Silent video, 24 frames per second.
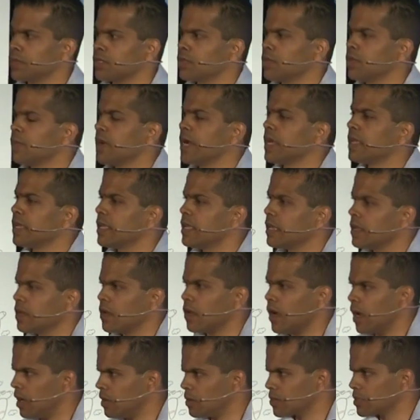So you might gear
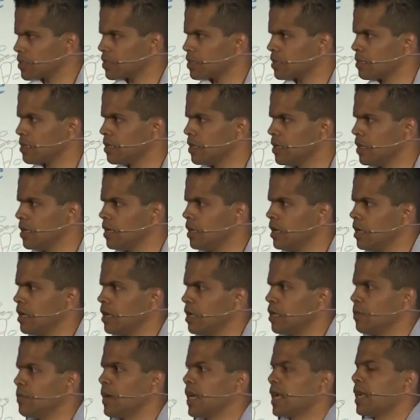your house.
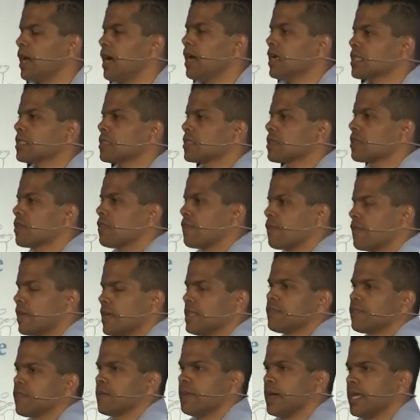You might ask your
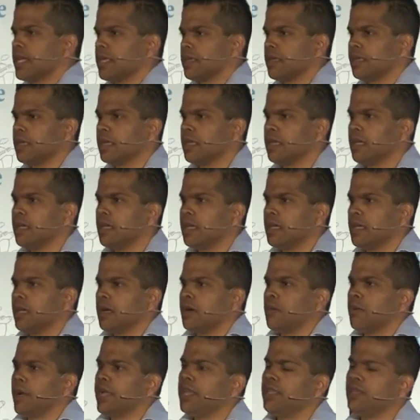friends for money.
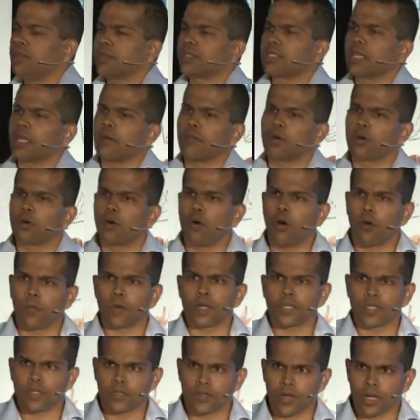When you set up a
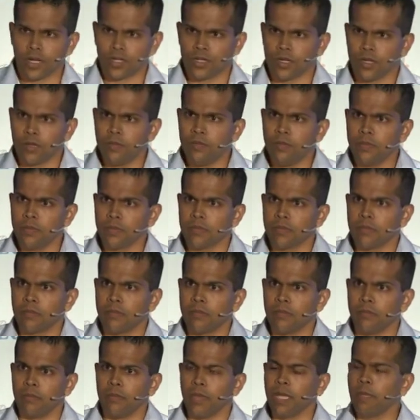corporate structure,
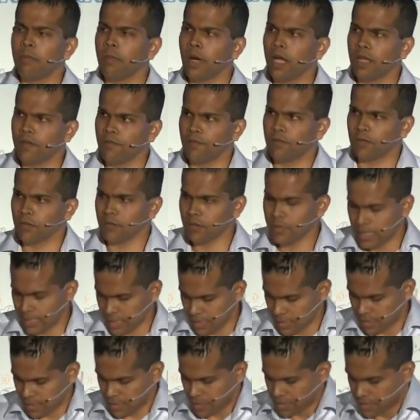be mindful
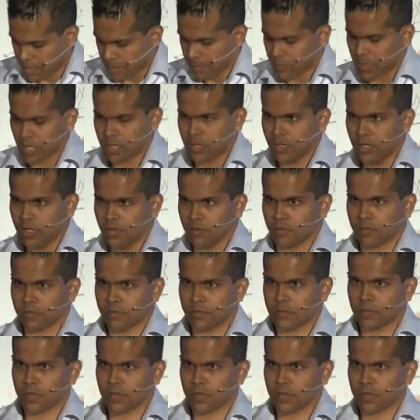that it's separate to you.